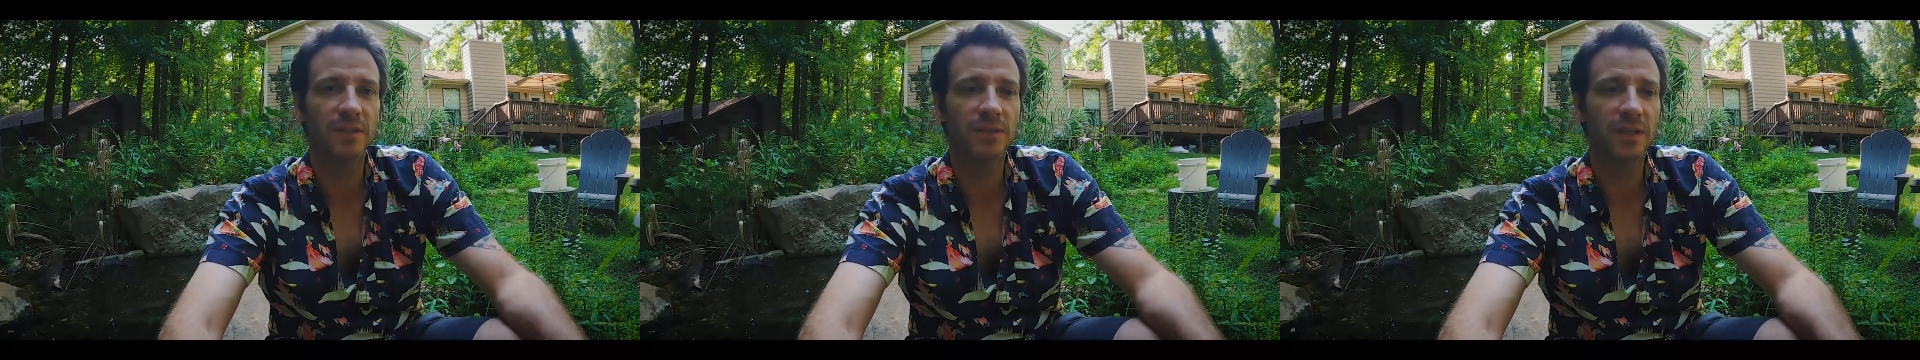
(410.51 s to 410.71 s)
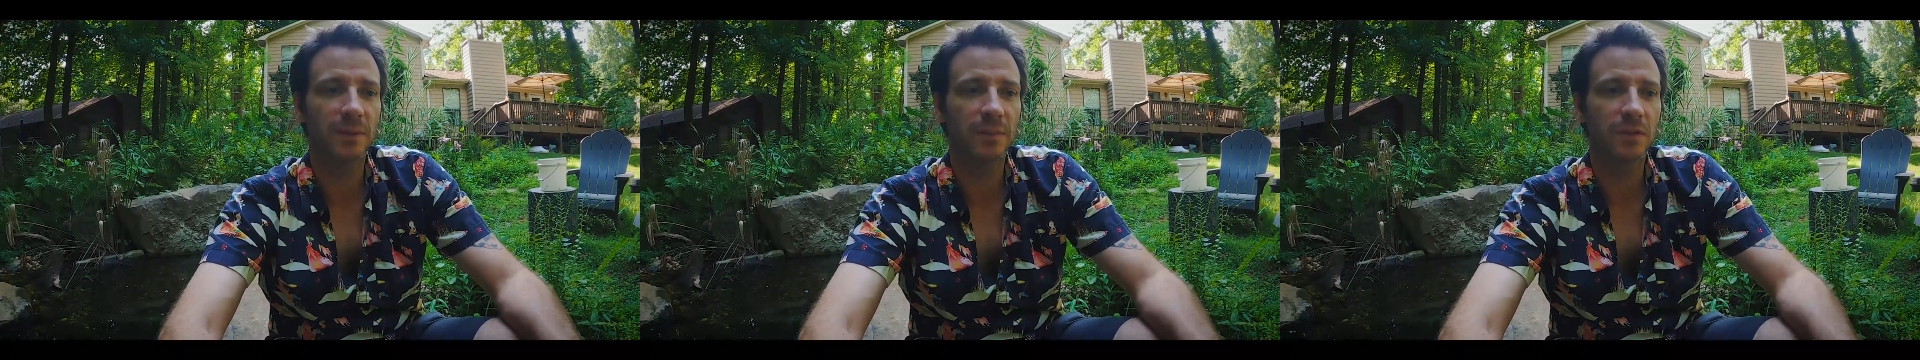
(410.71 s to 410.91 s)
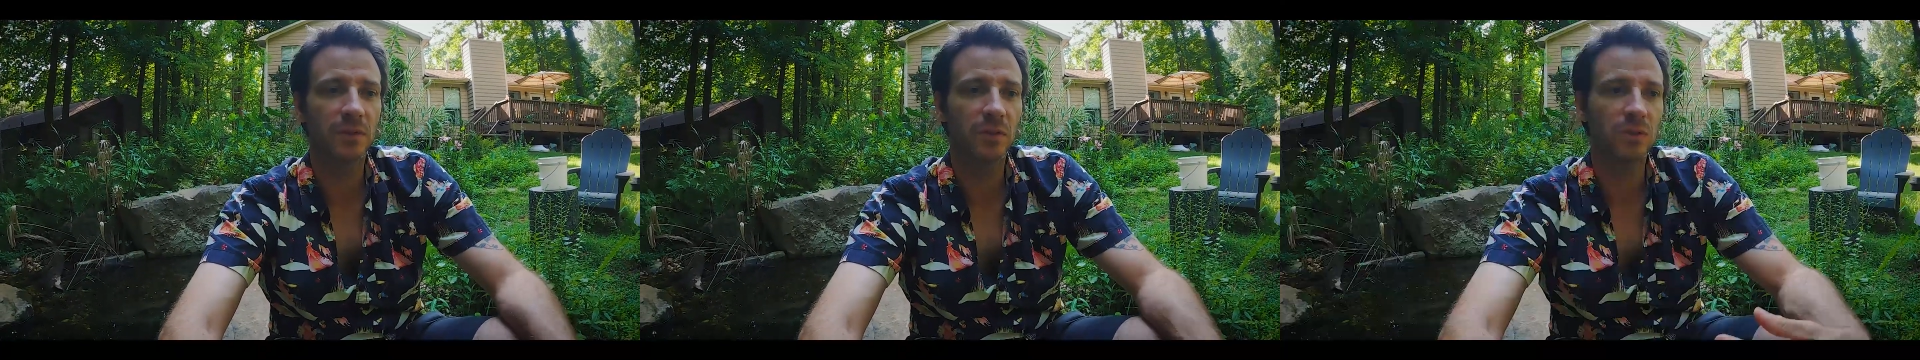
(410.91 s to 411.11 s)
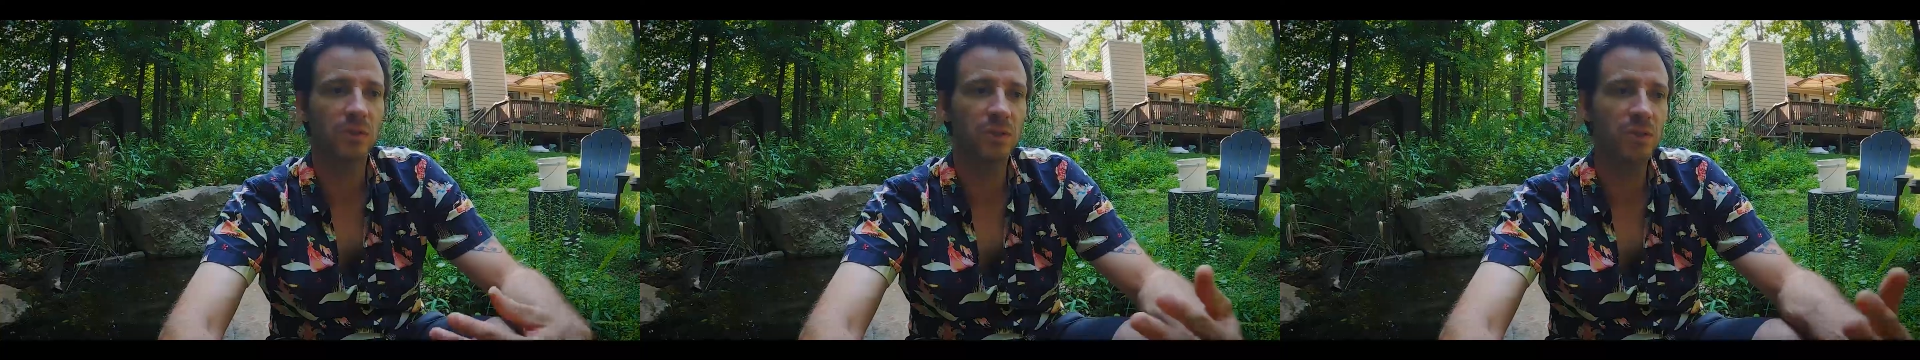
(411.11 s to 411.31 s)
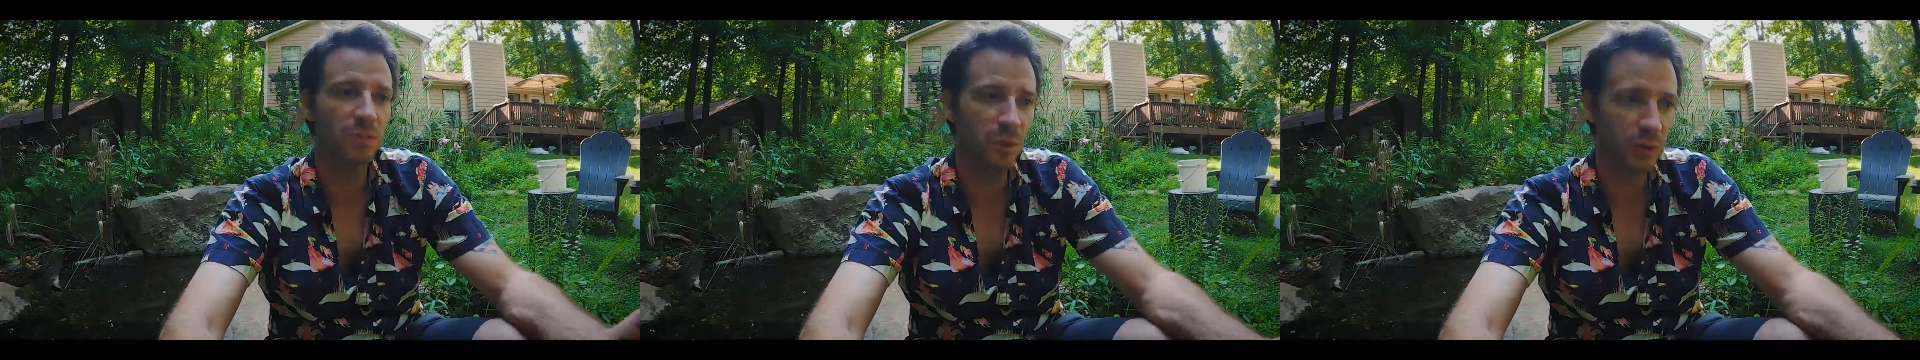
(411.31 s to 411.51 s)
snapping turtle,
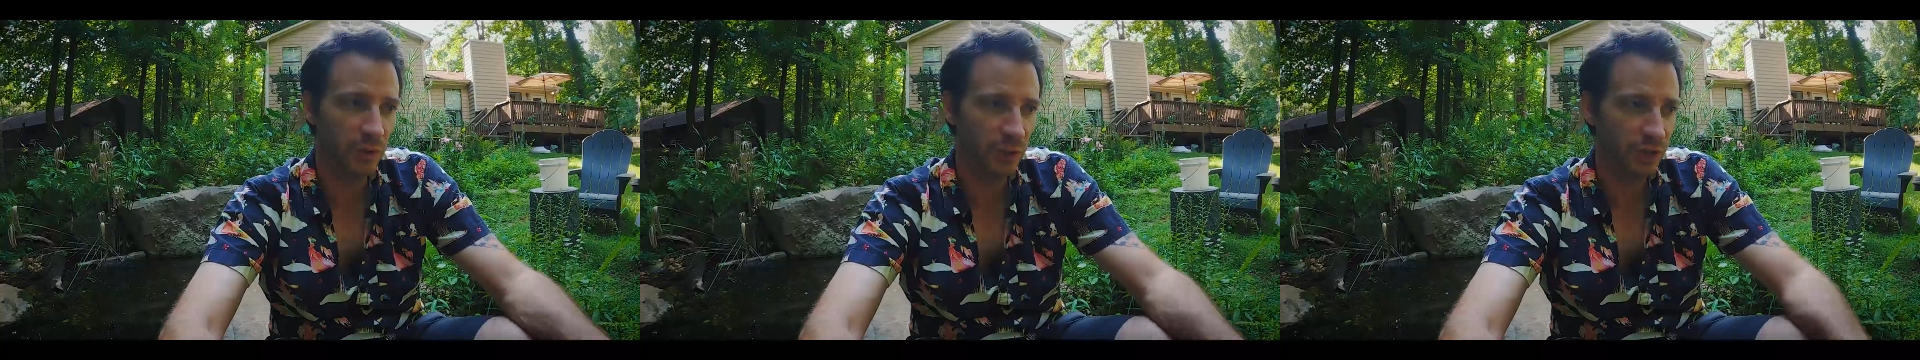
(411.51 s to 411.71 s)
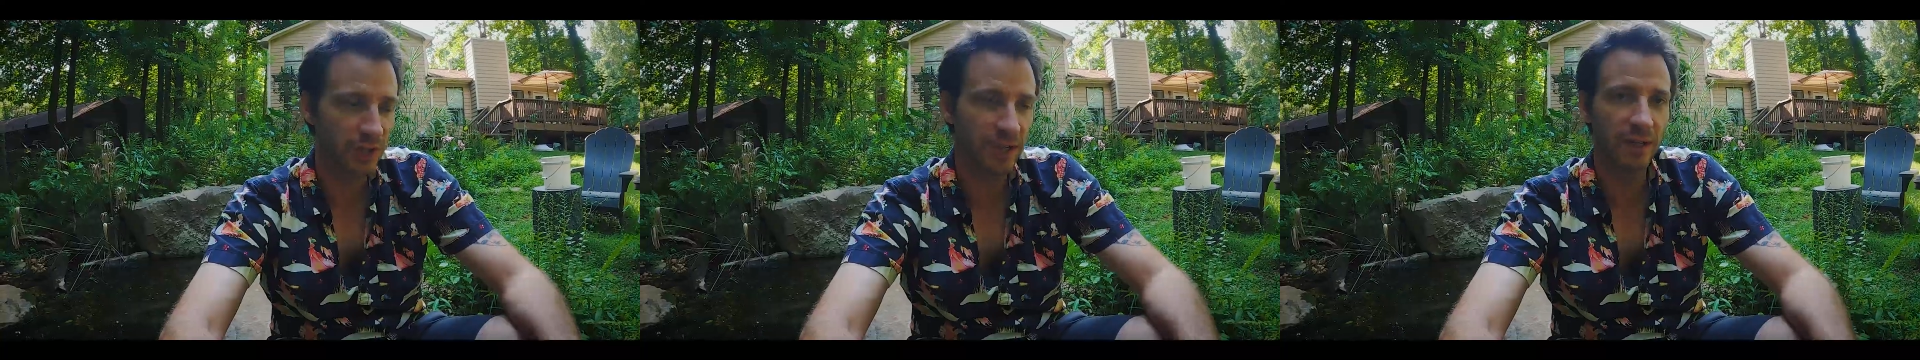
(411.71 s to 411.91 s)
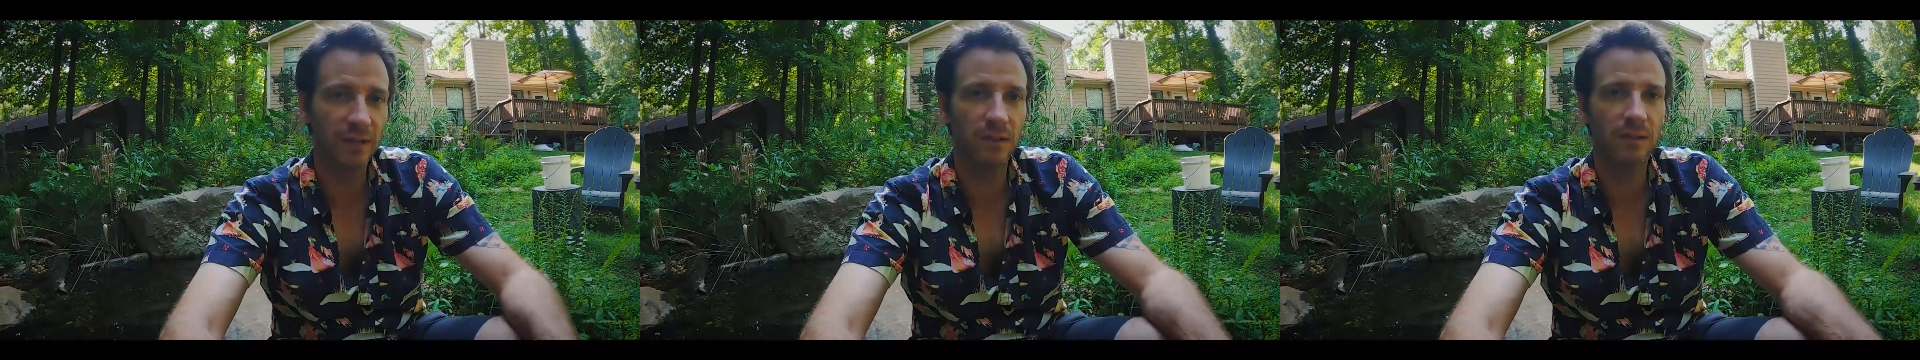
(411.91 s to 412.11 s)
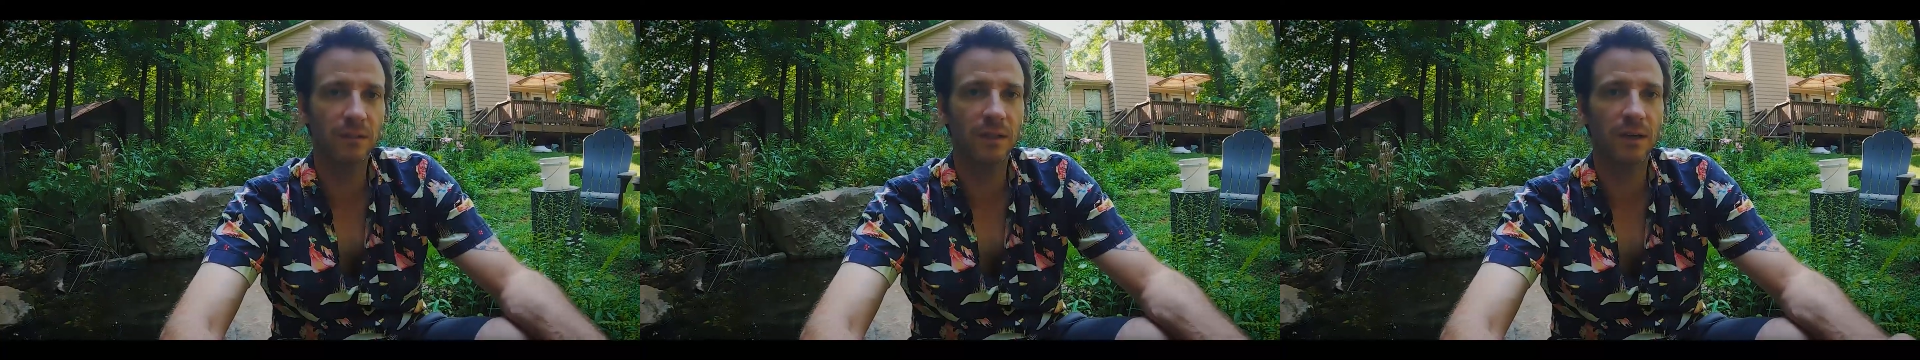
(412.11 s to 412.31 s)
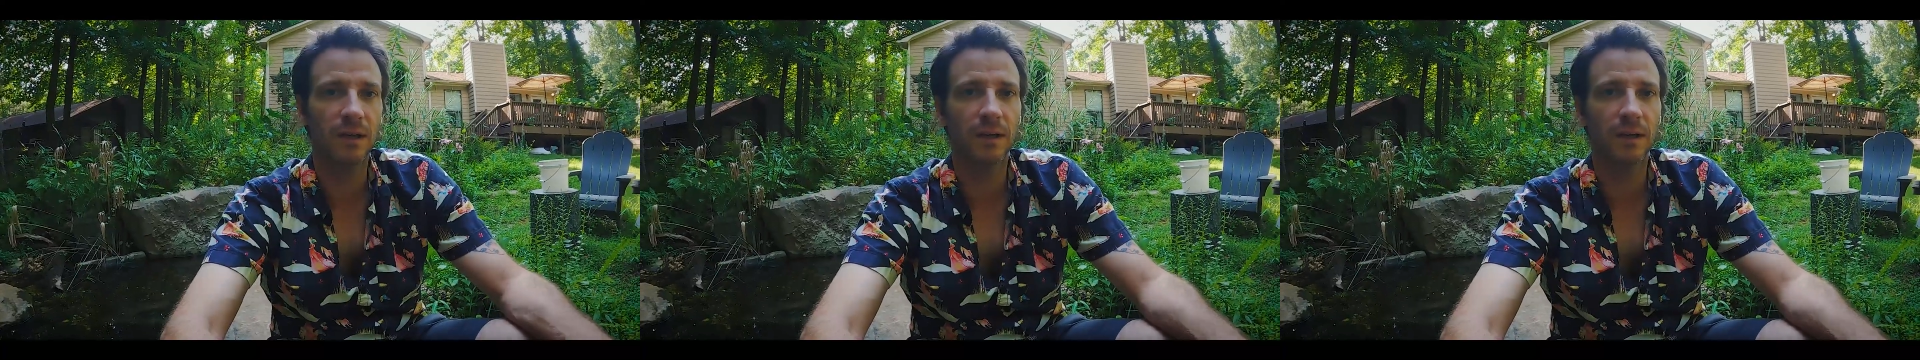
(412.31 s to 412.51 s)
smoother shell,